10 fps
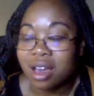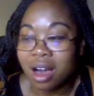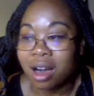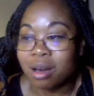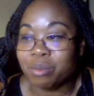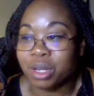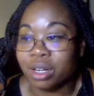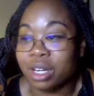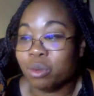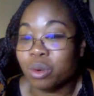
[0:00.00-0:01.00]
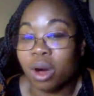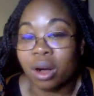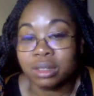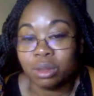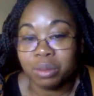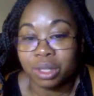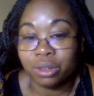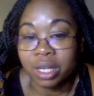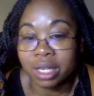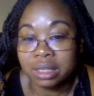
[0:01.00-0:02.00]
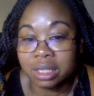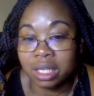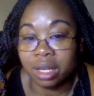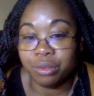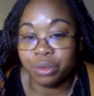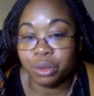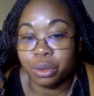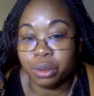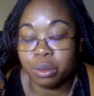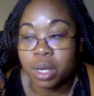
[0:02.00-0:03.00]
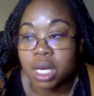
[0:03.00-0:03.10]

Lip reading: but it will also be a great idea if you